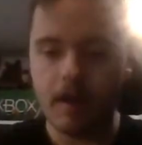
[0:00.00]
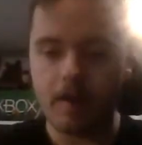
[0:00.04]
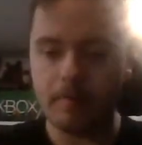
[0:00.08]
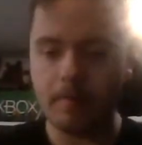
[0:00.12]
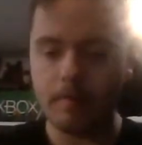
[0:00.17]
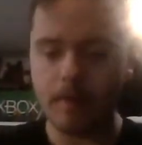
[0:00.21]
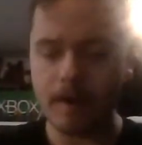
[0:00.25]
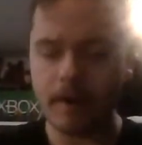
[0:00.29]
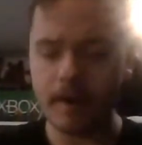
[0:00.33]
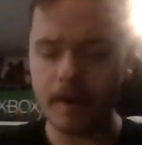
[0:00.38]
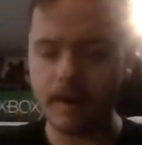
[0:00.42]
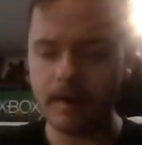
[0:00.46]

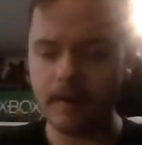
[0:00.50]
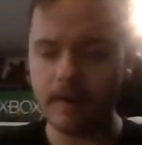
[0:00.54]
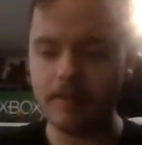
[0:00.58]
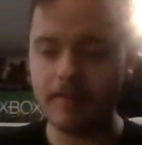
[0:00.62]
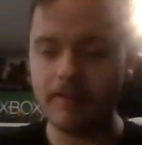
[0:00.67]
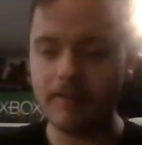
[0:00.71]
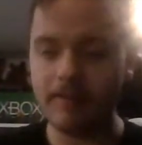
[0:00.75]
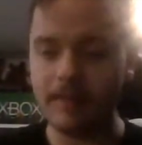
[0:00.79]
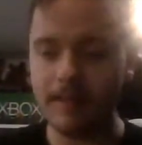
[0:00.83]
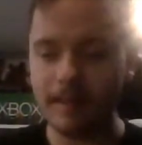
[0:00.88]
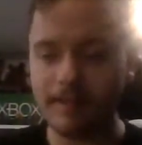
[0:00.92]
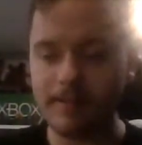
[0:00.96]
But
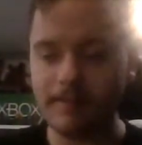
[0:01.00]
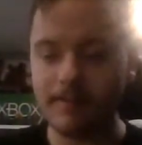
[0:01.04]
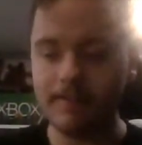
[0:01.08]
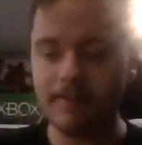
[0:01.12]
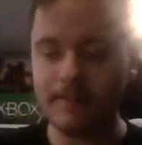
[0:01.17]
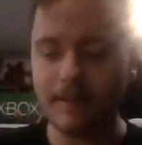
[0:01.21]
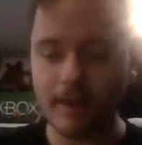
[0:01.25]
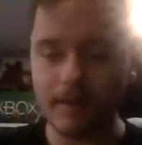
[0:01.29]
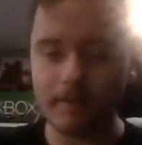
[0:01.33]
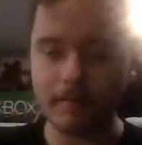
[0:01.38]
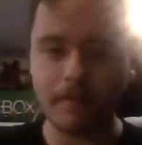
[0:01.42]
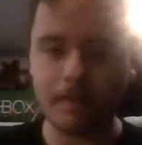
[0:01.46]
this is
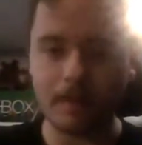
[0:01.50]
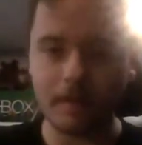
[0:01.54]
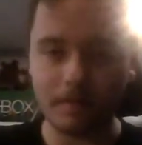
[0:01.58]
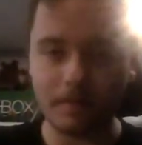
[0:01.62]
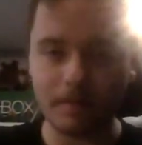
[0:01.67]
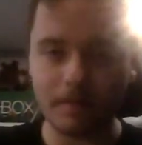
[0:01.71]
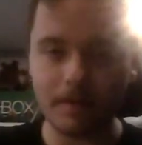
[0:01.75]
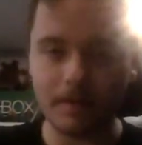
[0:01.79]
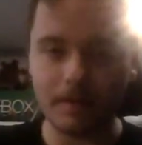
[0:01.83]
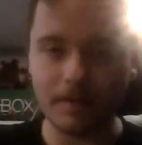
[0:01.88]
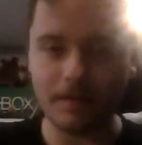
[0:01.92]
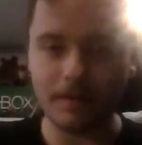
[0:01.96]
definitely a
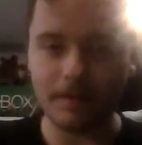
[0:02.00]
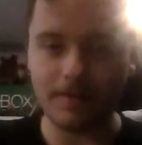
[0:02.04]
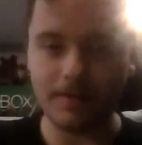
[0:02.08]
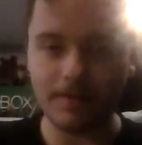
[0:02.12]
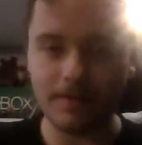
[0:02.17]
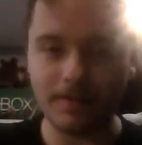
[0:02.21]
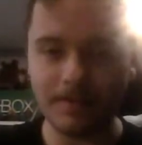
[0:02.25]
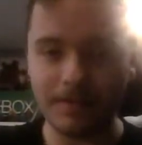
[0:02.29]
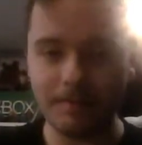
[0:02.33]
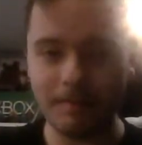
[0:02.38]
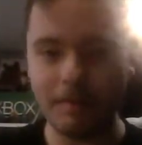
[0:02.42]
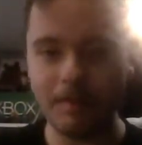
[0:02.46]
really good
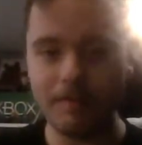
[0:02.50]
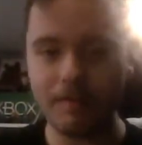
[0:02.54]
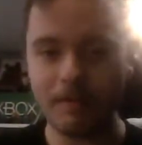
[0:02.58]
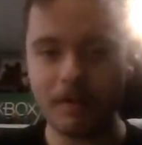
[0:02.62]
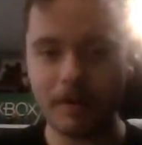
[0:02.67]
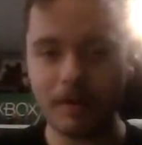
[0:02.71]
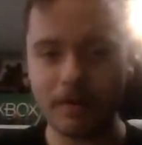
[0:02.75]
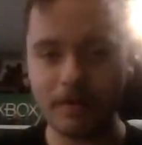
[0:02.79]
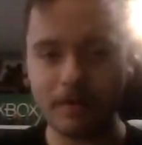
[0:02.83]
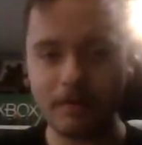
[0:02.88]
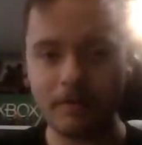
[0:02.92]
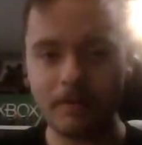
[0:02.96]
system. If you're
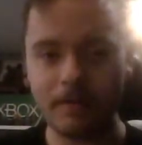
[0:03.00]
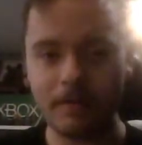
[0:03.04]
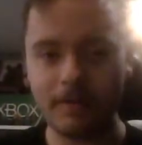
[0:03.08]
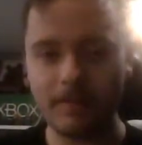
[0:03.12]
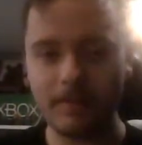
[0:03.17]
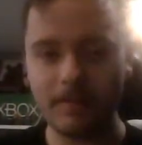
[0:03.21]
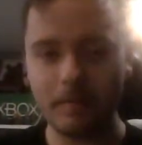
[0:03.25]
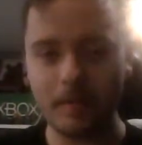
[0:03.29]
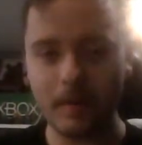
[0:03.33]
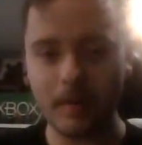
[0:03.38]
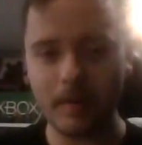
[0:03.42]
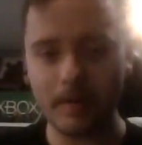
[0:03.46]
on the fence
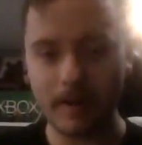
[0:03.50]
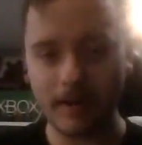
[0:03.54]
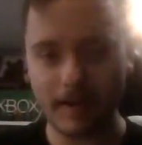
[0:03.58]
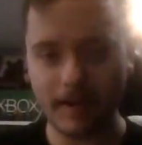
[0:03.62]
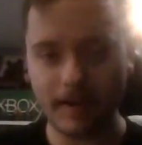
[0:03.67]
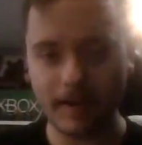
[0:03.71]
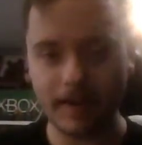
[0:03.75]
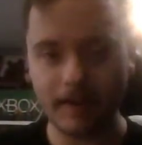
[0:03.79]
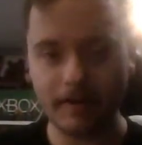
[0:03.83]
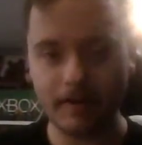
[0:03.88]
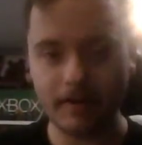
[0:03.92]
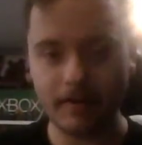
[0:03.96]
about getting
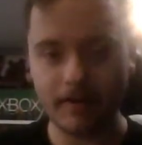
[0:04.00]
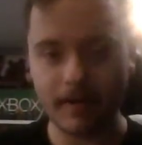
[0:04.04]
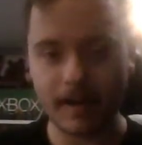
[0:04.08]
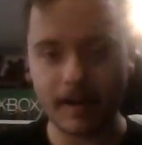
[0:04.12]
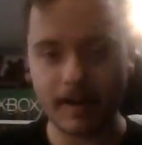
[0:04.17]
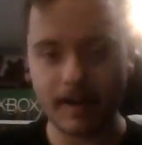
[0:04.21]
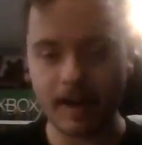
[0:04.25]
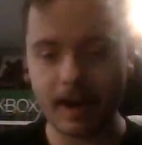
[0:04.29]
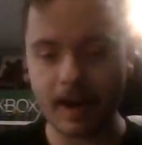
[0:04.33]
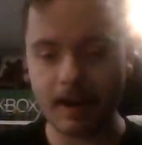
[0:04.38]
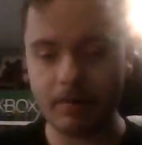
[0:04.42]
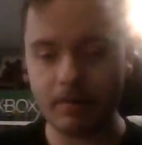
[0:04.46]
it or
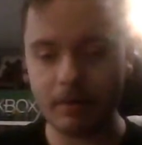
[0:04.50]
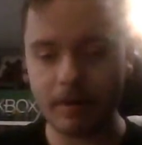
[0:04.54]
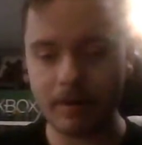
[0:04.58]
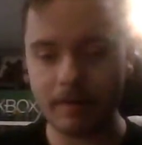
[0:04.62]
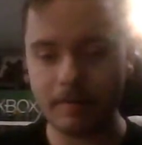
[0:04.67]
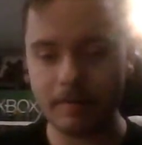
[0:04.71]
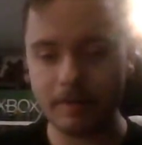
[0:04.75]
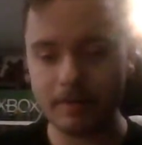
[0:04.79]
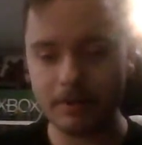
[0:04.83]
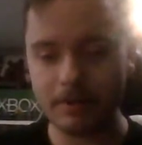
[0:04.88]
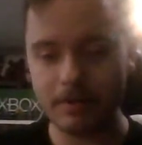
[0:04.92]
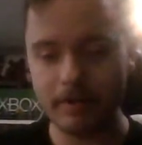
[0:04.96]
not, I
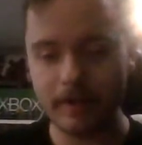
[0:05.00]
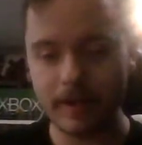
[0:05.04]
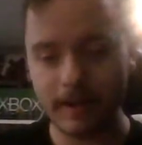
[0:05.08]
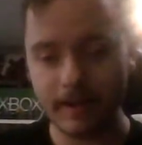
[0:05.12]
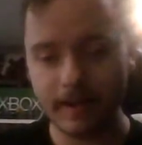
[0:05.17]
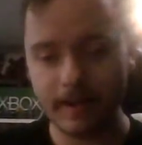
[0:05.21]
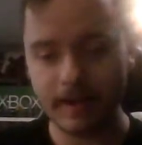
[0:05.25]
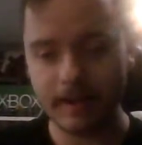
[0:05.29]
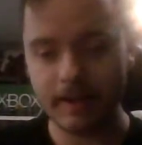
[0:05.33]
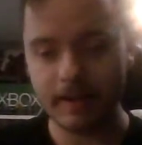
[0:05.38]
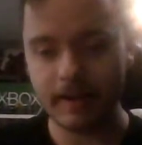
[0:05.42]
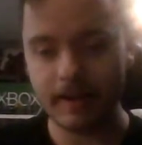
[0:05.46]
recommend you
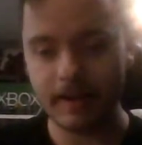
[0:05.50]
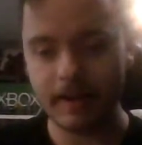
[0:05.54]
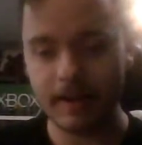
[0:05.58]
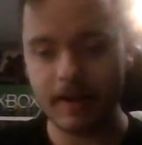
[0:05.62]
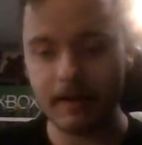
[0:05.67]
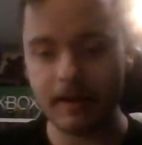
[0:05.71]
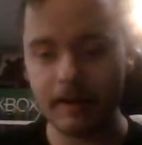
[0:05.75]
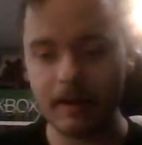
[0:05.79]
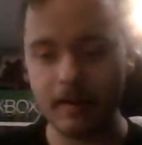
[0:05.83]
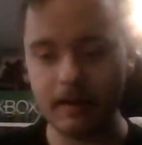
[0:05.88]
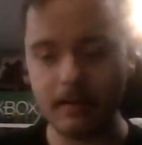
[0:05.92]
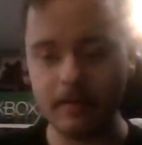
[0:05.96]
getting it.
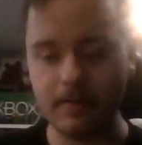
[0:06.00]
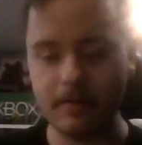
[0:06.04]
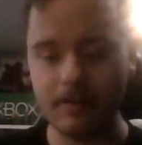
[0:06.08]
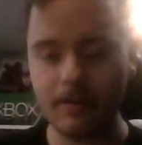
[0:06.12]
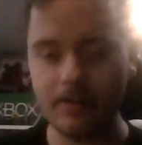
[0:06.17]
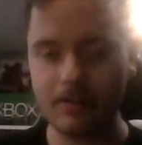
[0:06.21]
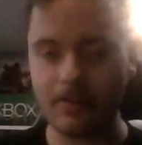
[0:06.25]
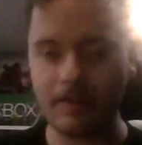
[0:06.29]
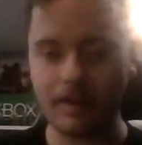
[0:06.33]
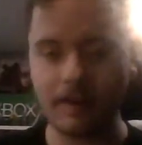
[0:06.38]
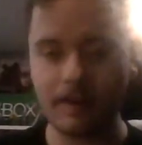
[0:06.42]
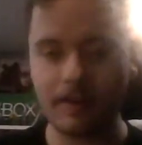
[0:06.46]

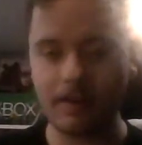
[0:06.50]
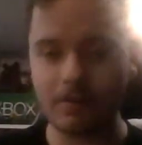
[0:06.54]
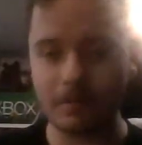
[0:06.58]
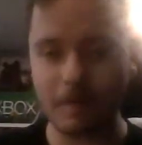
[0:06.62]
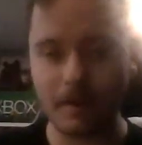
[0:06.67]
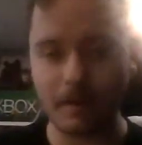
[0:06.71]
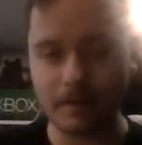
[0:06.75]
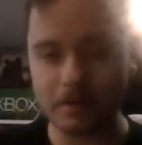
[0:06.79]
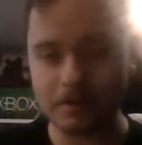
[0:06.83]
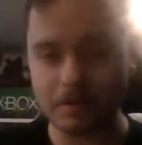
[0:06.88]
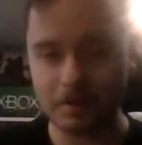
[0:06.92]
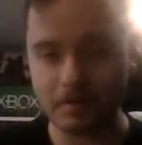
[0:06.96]
There's like a
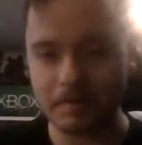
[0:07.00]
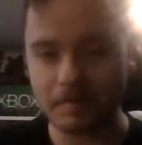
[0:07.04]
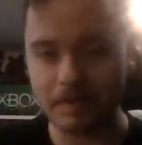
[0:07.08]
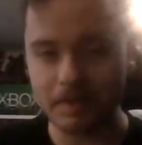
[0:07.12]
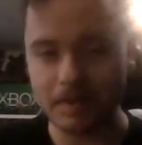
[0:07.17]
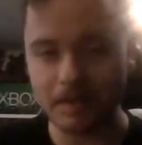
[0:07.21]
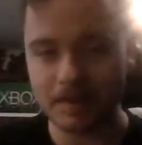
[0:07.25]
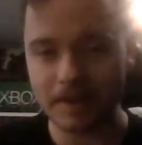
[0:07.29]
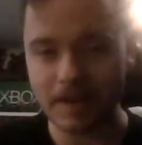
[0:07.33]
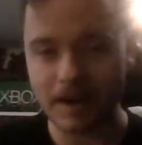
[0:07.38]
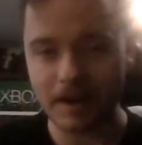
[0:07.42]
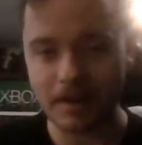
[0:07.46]

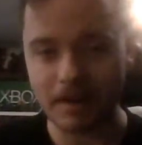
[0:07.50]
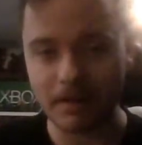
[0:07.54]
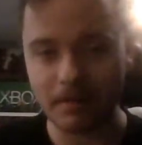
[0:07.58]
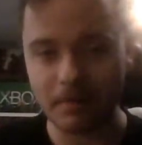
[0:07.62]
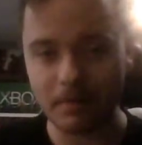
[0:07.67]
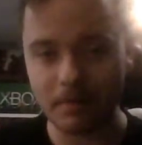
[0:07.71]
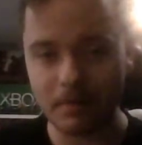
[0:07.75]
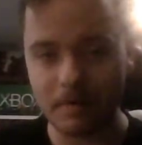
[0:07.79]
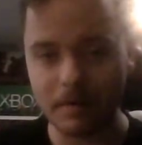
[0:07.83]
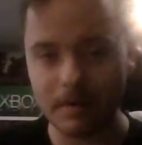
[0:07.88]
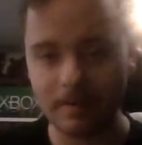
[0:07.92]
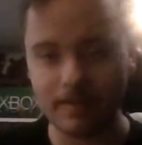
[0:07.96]
$350
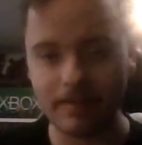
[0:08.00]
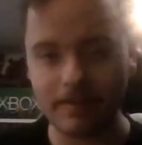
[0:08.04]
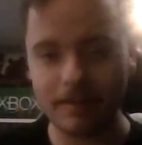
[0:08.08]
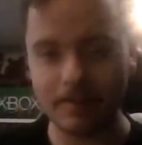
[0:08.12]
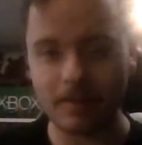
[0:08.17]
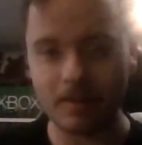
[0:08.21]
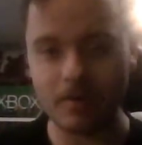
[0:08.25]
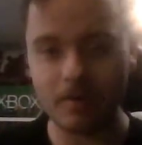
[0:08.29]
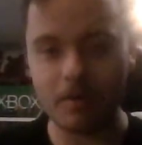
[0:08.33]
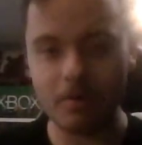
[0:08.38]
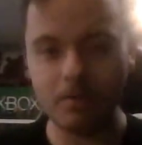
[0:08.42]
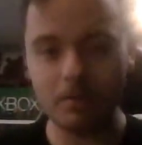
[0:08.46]
one. It's like
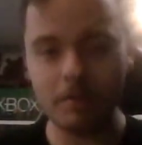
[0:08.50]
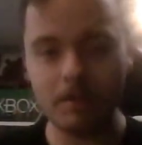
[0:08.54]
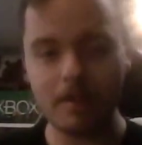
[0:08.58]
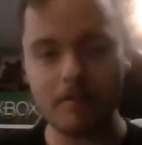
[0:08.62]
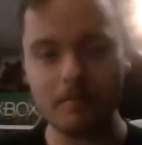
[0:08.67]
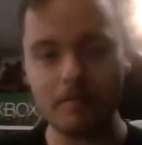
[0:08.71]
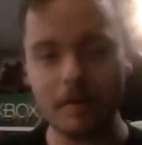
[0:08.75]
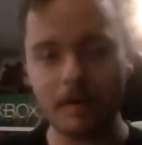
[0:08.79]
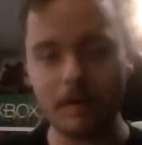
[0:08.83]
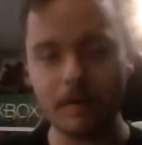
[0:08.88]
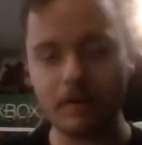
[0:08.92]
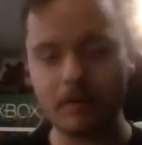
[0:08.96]
the OLED
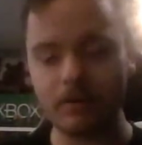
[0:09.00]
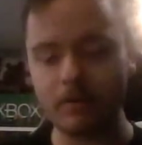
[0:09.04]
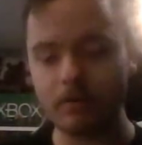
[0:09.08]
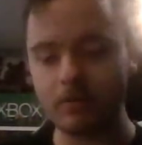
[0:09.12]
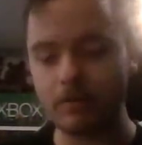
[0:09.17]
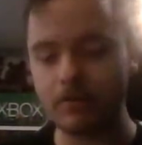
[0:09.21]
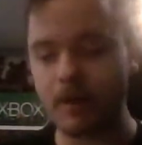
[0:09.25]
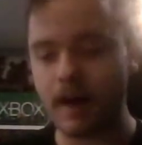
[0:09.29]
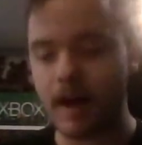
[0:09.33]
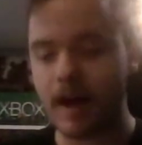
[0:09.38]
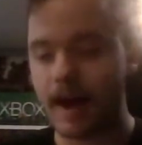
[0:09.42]
model.